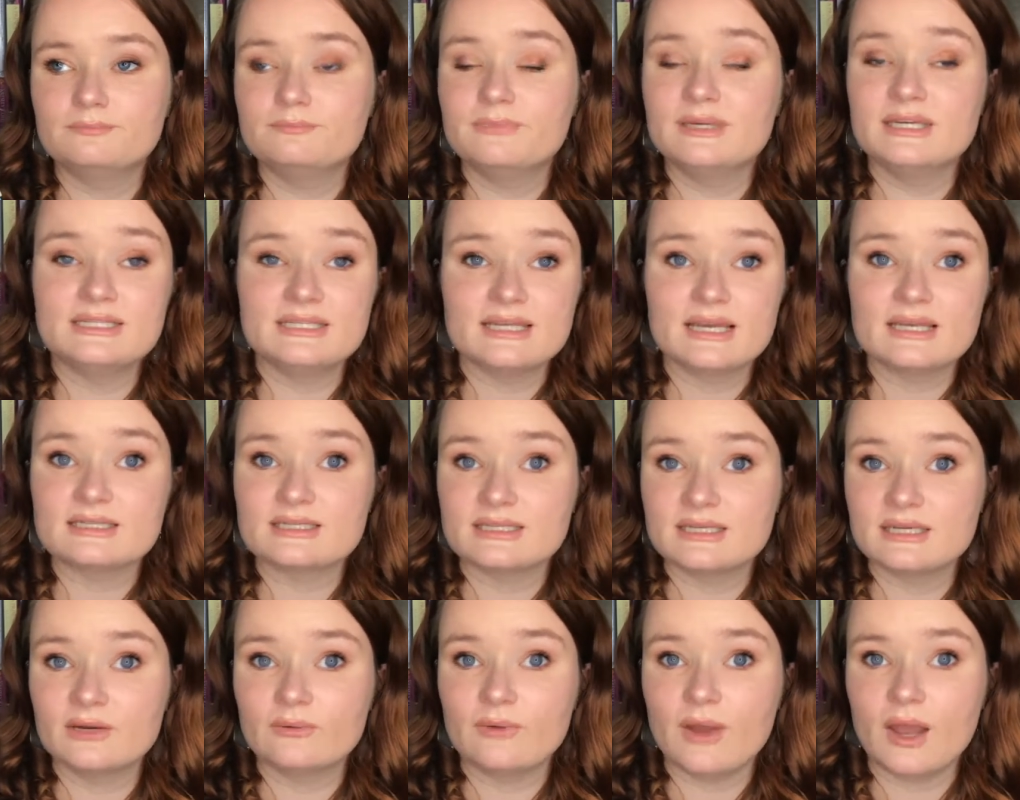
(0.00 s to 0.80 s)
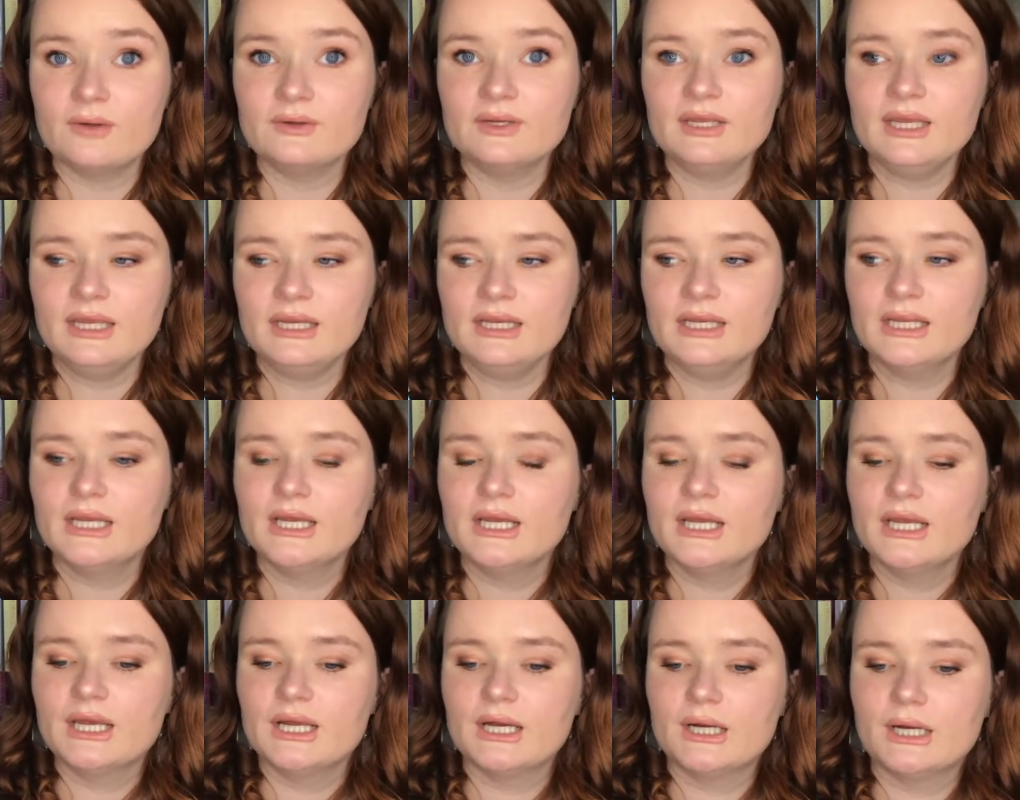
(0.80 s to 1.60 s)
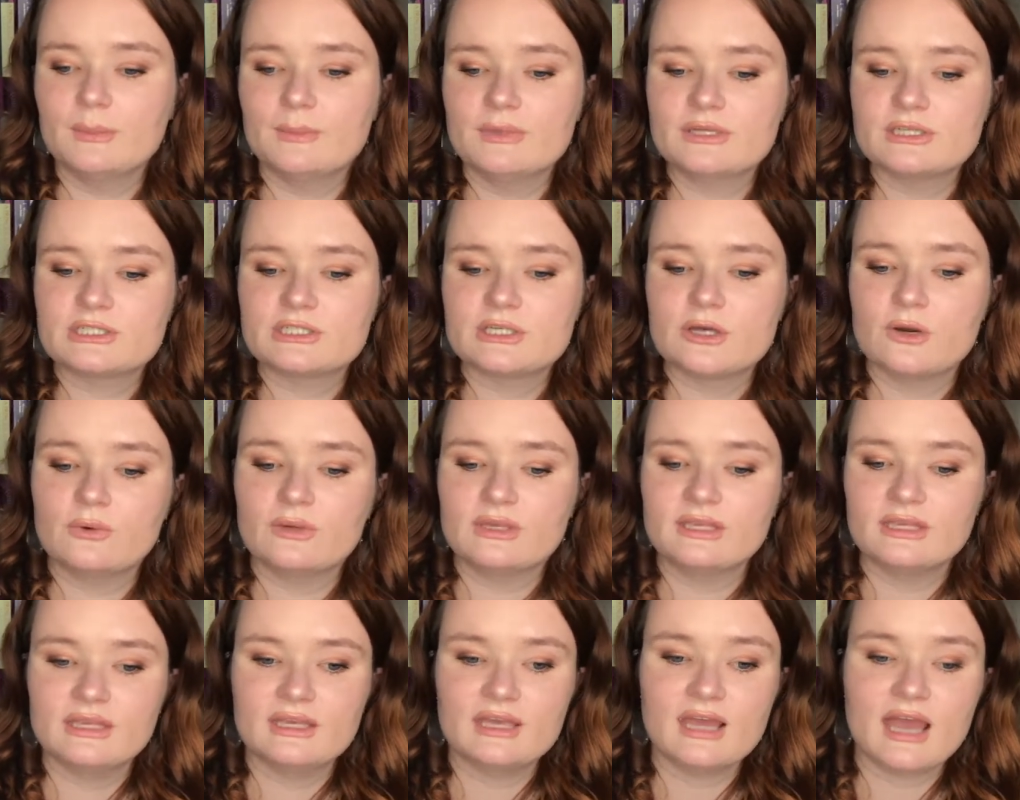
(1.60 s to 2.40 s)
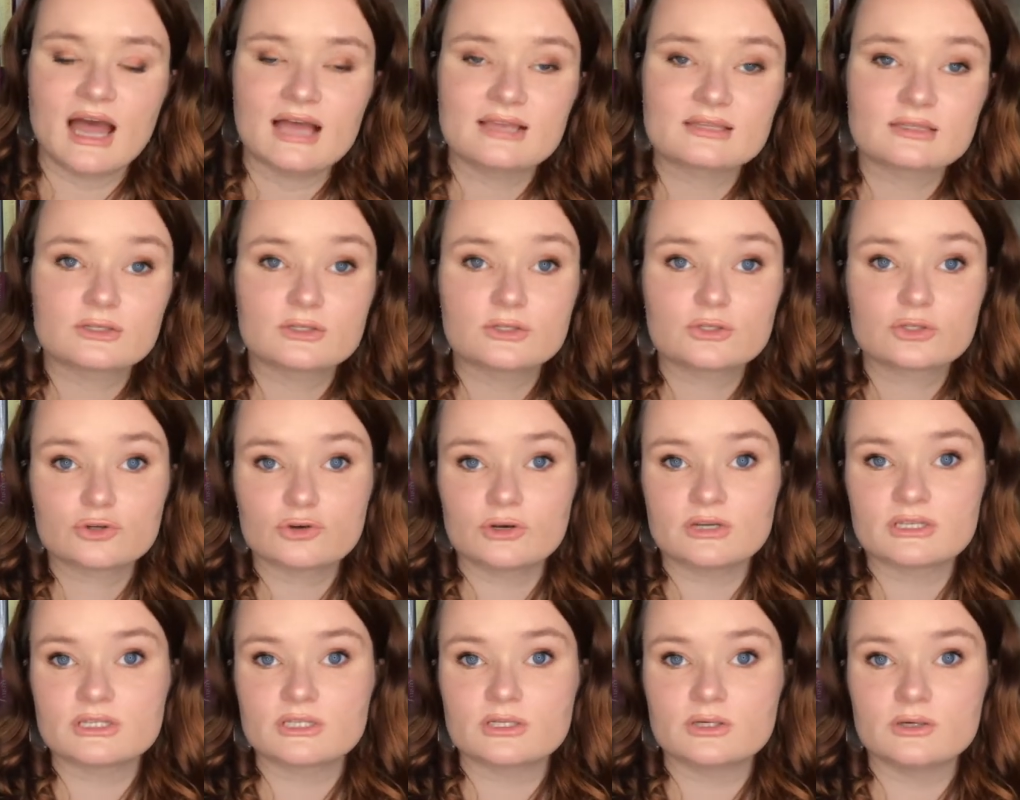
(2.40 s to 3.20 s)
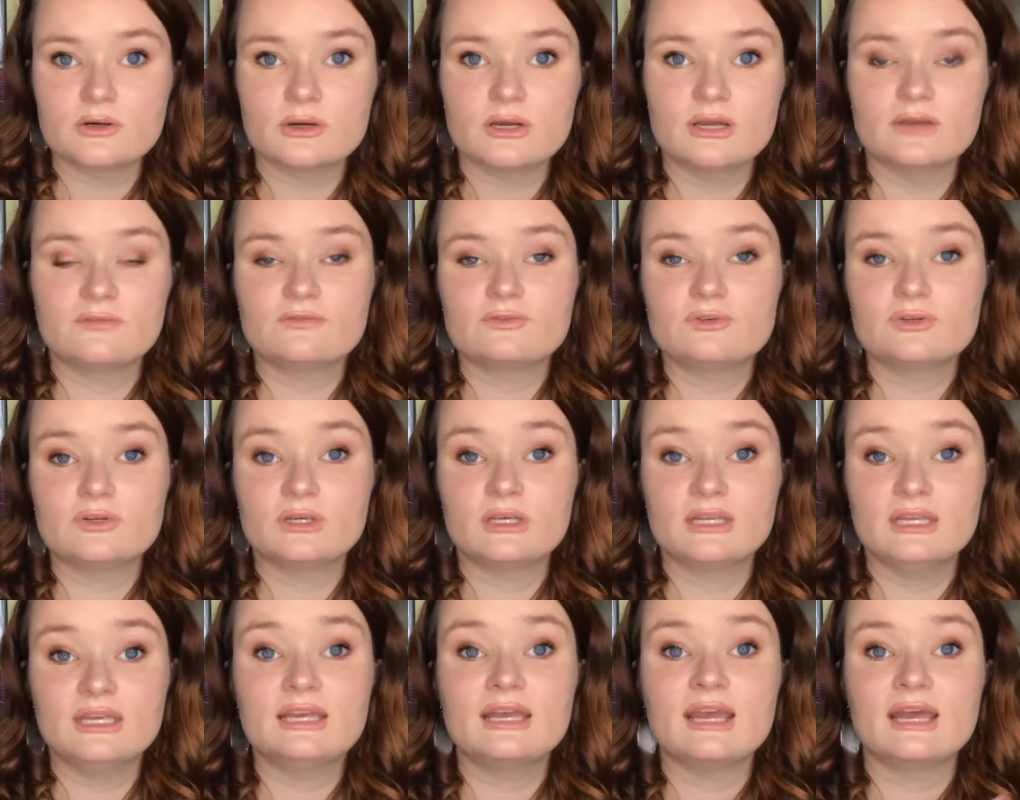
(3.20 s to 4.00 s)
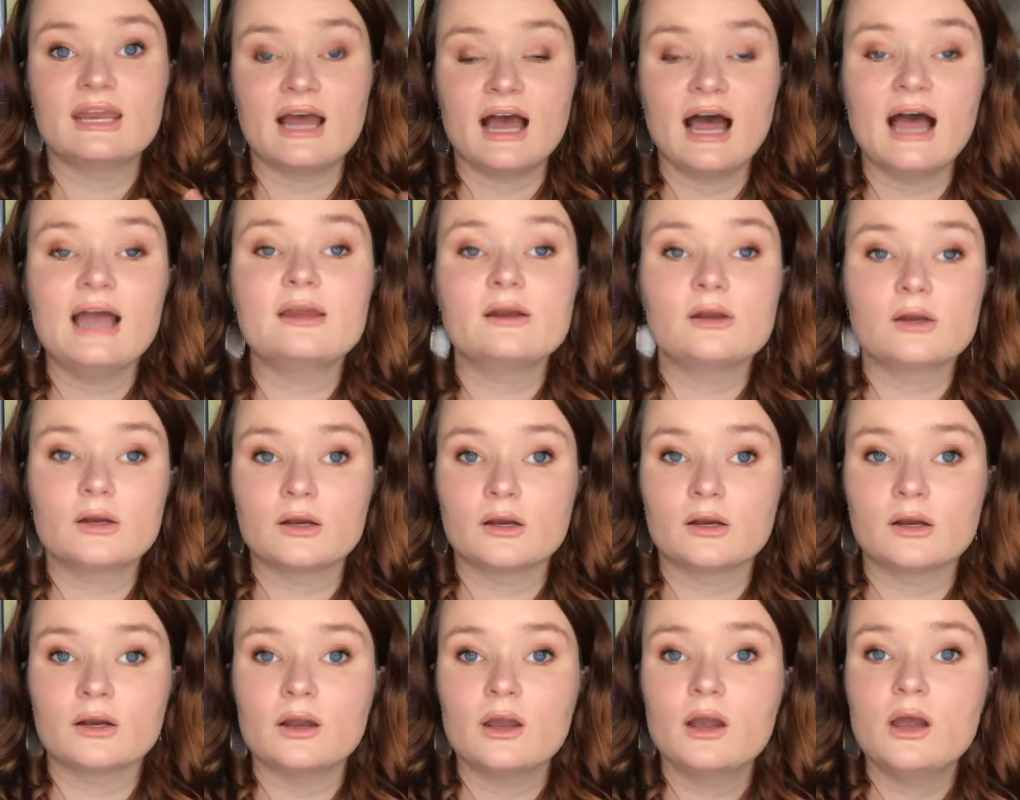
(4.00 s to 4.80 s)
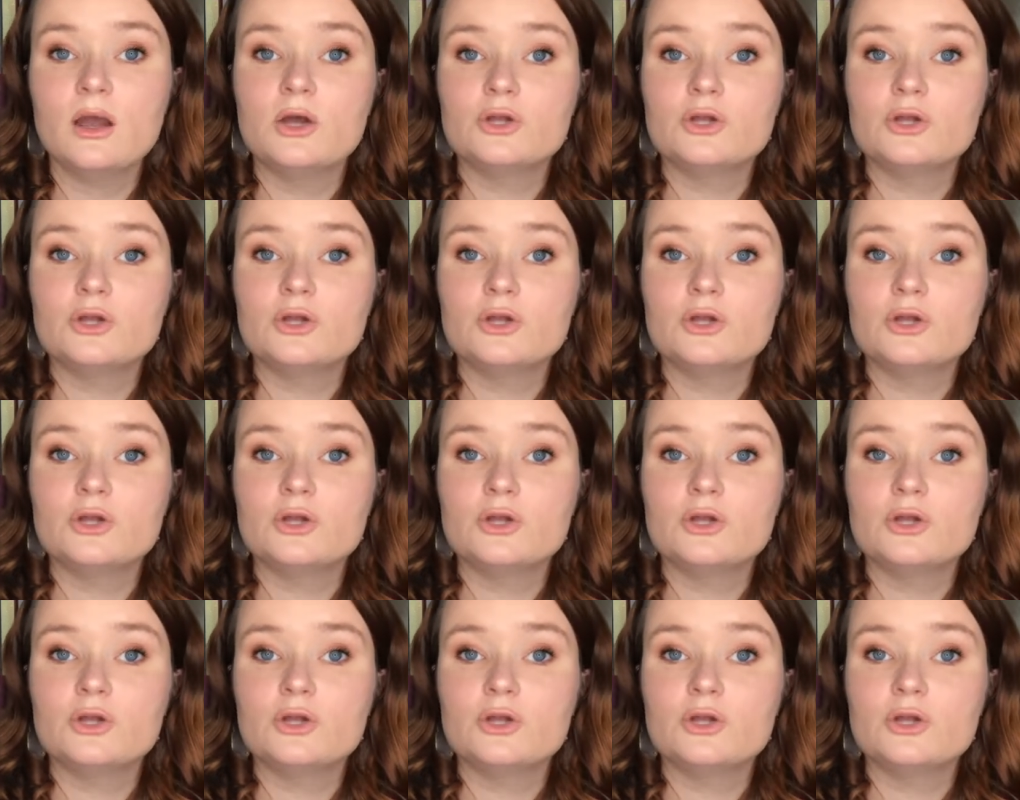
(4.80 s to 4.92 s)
PTSD around it um, and so he asks Crystal if he can hire her